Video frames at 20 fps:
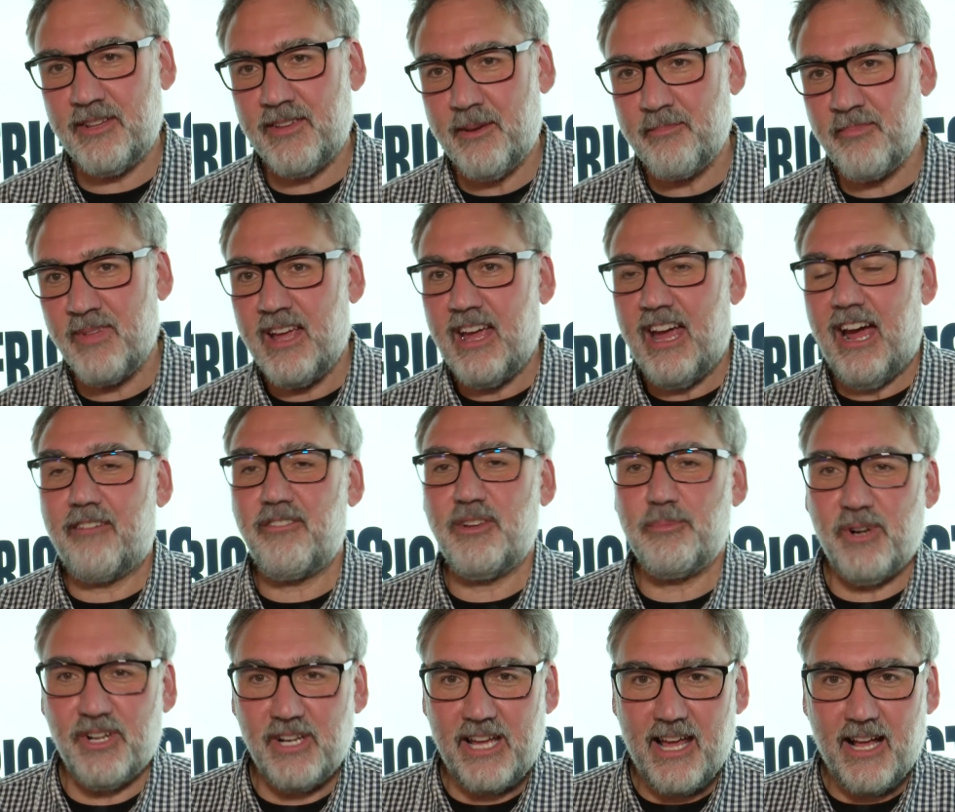them.
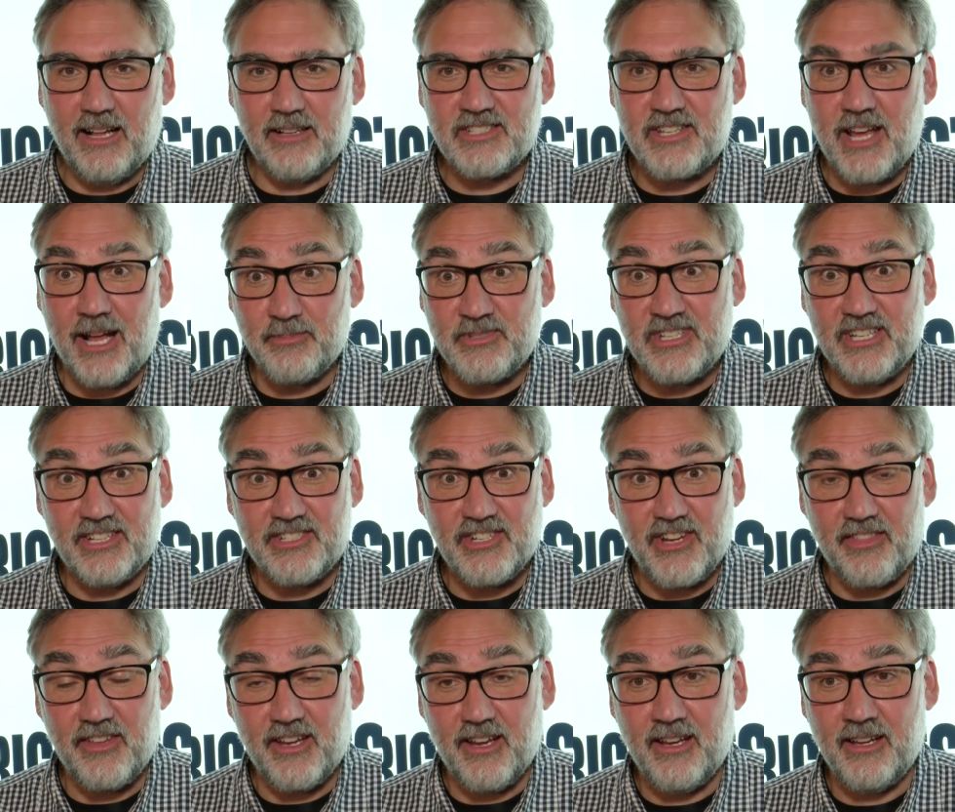Everybody else helps each
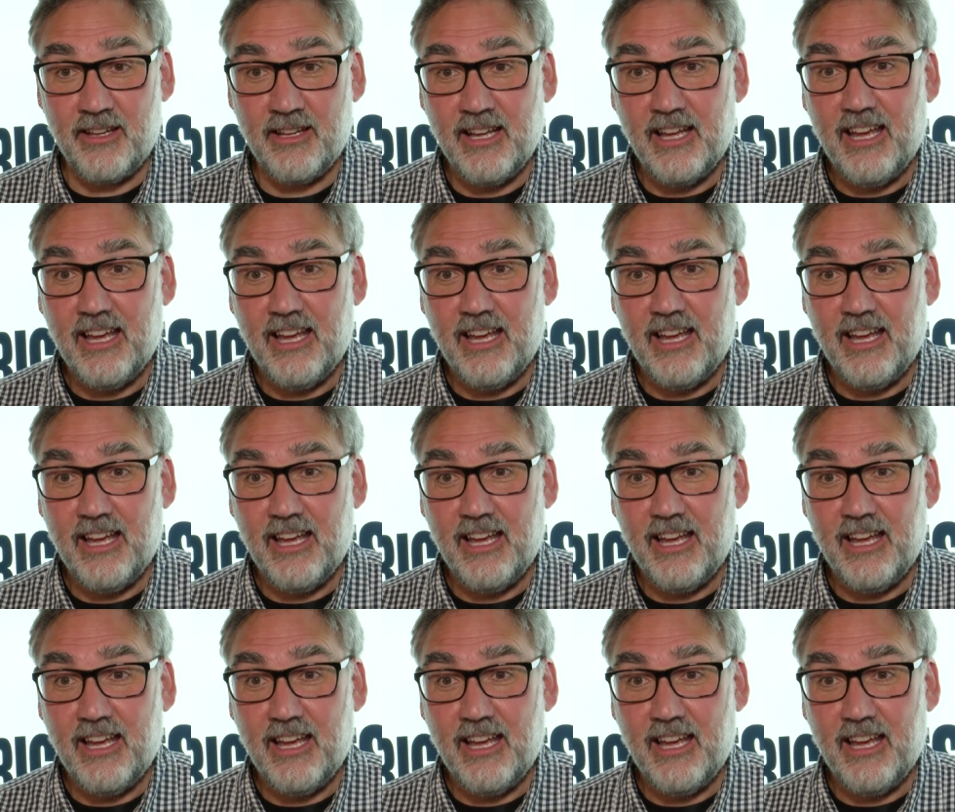other